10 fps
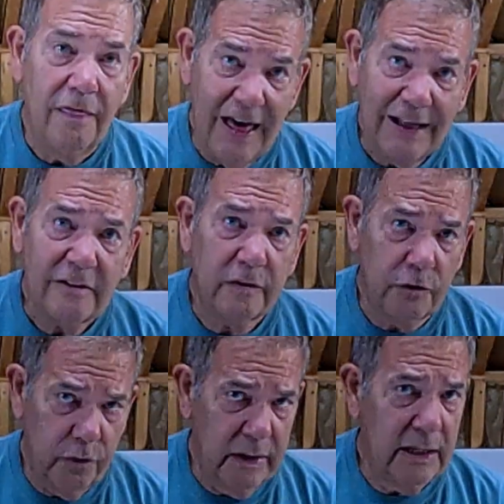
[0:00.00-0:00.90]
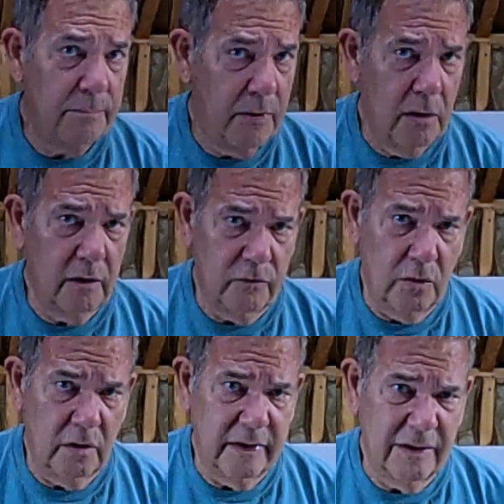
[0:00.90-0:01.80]
That's the tricky part of
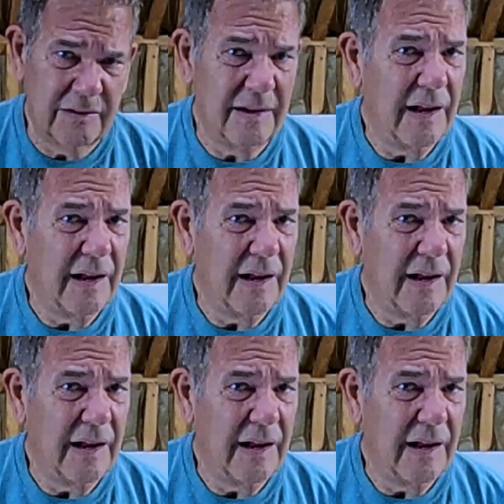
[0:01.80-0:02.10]
all of this,